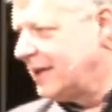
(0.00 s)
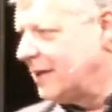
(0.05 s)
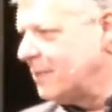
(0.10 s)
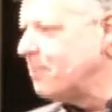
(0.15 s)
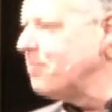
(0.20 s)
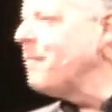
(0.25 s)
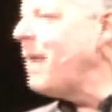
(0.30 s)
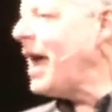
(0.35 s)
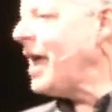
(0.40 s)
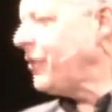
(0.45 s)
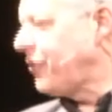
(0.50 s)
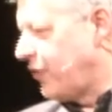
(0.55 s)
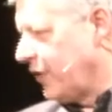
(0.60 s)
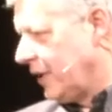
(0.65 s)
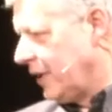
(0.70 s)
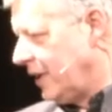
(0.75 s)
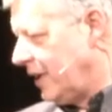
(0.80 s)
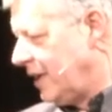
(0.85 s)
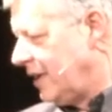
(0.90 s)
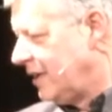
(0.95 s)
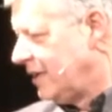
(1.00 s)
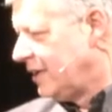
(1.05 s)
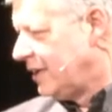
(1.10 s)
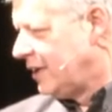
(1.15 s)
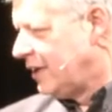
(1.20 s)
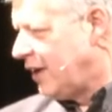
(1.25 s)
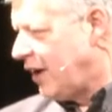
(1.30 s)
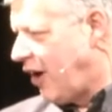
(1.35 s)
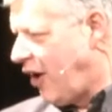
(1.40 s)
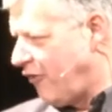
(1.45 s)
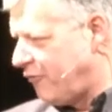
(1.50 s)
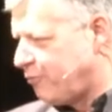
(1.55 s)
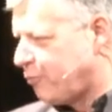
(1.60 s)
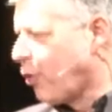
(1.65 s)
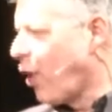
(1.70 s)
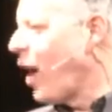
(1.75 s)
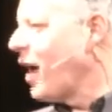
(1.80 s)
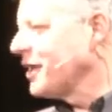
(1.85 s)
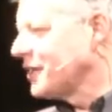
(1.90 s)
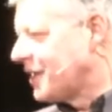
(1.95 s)
method of
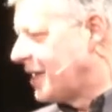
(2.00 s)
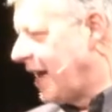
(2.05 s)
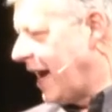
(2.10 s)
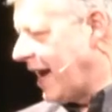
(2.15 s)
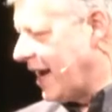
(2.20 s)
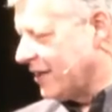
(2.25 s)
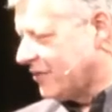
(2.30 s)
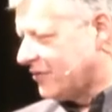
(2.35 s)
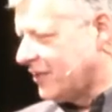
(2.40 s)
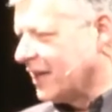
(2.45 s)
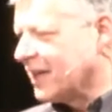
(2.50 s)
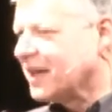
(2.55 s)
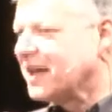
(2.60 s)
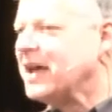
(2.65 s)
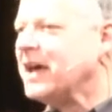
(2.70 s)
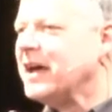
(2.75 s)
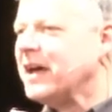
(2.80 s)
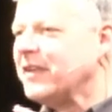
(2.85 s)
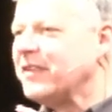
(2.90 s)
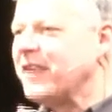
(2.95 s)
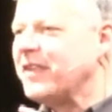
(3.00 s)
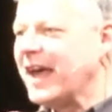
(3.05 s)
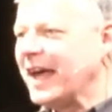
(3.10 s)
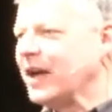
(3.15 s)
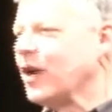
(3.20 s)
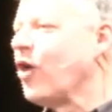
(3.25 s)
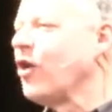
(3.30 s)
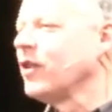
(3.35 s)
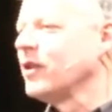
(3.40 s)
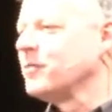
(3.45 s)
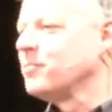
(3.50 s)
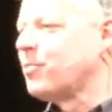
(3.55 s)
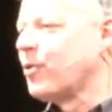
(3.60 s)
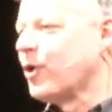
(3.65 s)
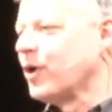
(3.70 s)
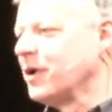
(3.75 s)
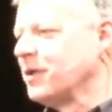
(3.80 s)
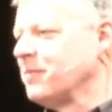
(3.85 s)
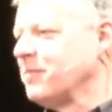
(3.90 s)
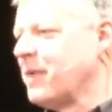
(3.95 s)
broadcasting that all
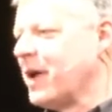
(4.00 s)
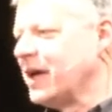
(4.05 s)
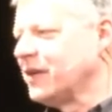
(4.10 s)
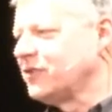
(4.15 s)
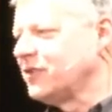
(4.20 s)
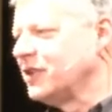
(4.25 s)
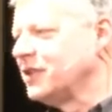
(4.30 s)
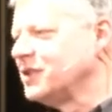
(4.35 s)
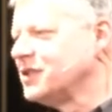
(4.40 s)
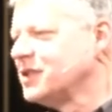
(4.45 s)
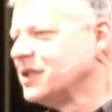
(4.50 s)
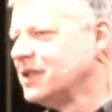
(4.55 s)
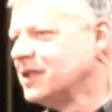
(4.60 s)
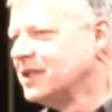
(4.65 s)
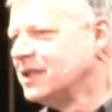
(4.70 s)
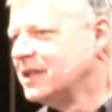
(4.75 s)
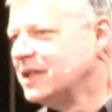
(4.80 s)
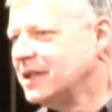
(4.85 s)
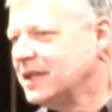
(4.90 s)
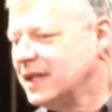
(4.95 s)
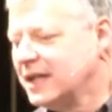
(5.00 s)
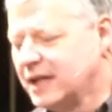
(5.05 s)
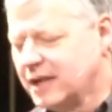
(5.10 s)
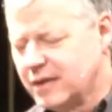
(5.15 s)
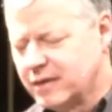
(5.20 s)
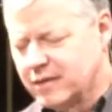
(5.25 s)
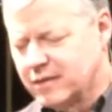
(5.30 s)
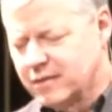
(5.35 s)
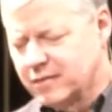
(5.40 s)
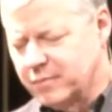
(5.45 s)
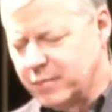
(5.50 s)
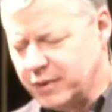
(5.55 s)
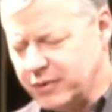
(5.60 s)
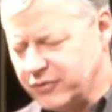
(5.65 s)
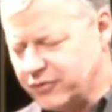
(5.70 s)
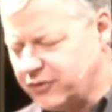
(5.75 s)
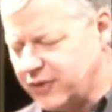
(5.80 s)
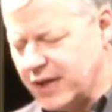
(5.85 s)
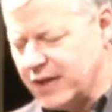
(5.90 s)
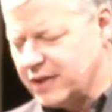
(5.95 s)
important message. But
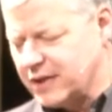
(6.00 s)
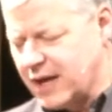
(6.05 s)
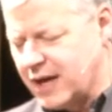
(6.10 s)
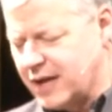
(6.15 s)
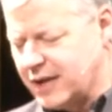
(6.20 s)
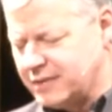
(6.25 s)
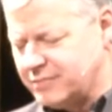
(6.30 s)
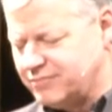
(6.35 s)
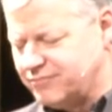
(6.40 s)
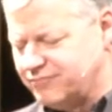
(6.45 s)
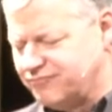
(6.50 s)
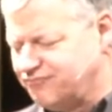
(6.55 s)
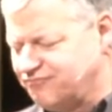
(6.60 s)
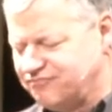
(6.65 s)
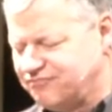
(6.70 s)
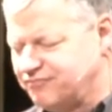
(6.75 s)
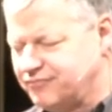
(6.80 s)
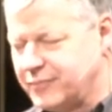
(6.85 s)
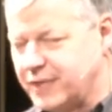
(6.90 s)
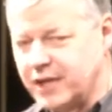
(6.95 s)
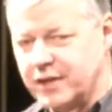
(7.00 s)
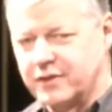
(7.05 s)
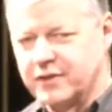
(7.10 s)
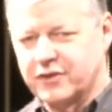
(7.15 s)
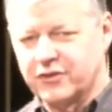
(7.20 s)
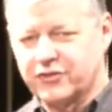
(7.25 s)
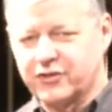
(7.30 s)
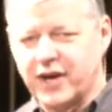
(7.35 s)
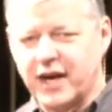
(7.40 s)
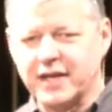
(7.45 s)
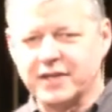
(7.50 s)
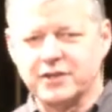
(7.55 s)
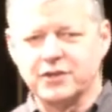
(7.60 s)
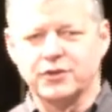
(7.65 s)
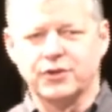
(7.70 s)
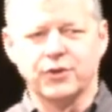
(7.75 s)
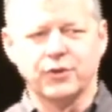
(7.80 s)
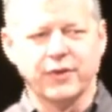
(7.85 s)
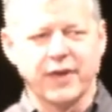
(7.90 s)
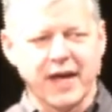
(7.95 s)
instead, God didn't decide to
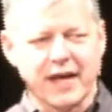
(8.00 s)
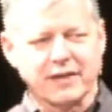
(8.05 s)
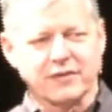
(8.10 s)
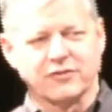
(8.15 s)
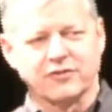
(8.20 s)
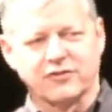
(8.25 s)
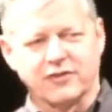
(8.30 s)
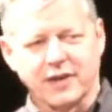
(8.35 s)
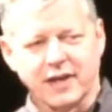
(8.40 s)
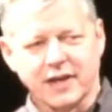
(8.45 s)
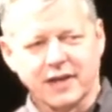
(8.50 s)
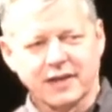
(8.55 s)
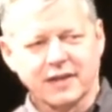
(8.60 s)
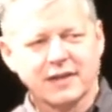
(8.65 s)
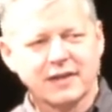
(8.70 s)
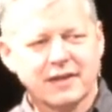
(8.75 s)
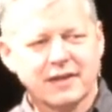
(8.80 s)
do that. Instead,